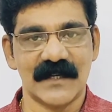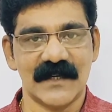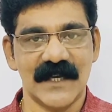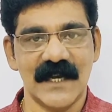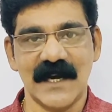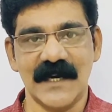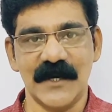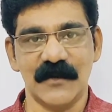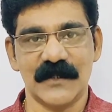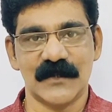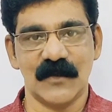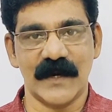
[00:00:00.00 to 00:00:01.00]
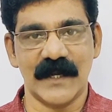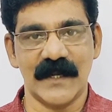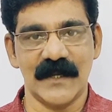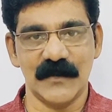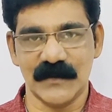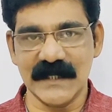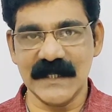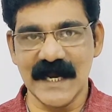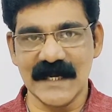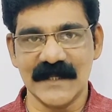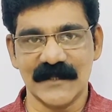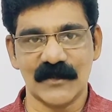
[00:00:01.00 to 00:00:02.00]
He continued the story. You see
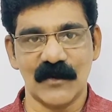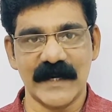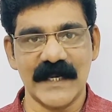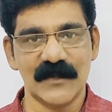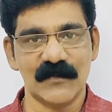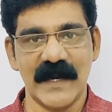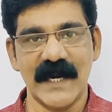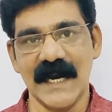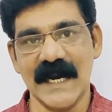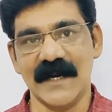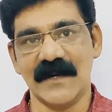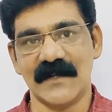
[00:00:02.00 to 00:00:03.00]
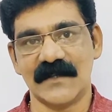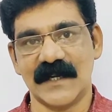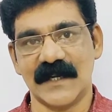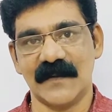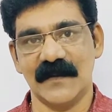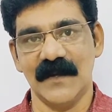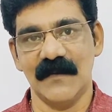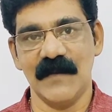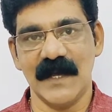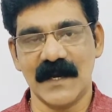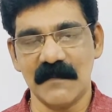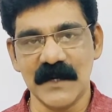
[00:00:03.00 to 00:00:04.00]
that the story is very interesting.
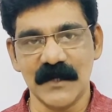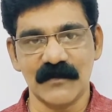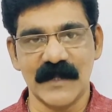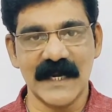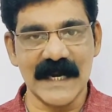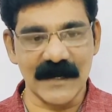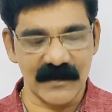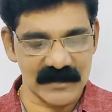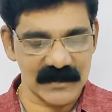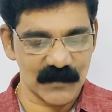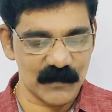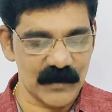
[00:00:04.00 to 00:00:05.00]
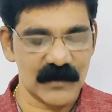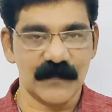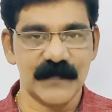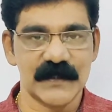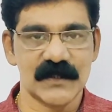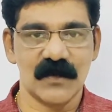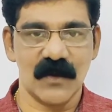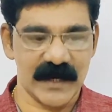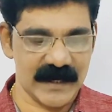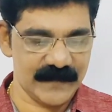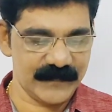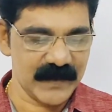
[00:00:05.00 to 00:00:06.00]
We are coming to the interesting point of the
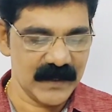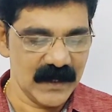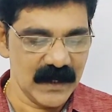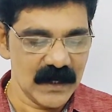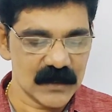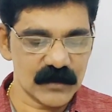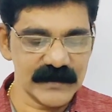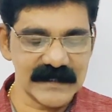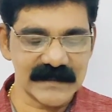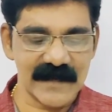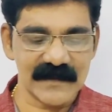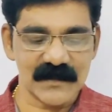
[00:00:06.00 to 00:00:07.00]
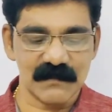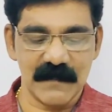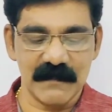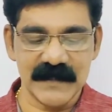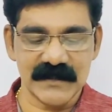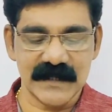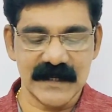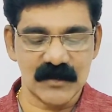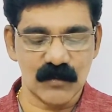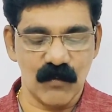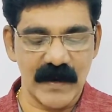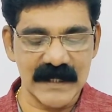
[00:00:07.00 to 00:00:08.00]
story. Roger Skunk's mummy
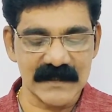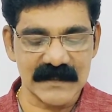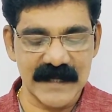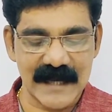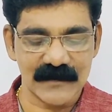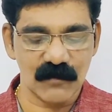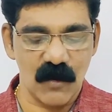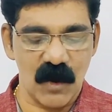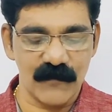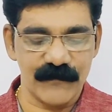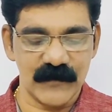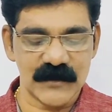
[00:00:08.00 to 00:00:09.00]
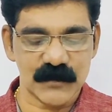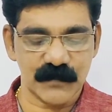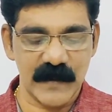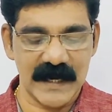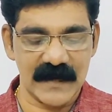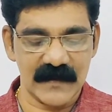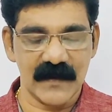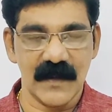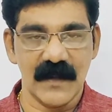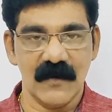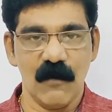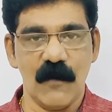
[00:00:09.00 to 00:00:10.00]
said, "What is that awful smell?"
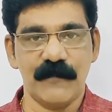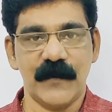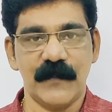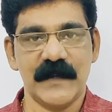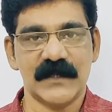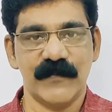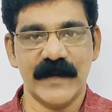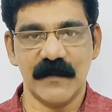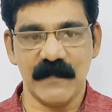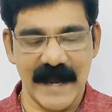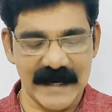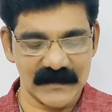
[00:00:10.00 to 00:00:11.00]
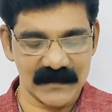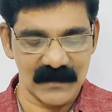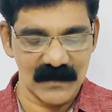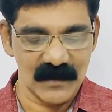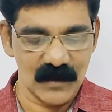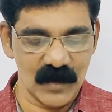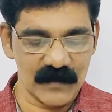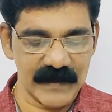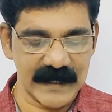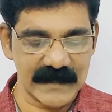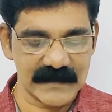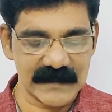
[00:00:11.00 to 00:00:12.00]
Awful means very bad, or
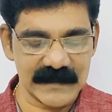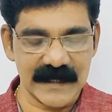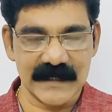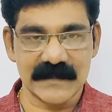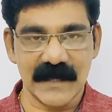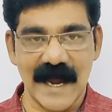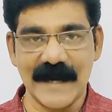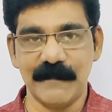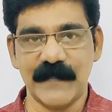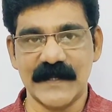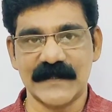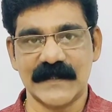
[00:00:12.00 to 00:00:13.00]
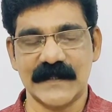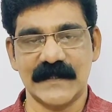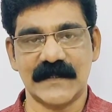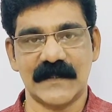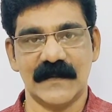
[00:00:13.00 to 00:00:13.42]
we can say that unpleasant.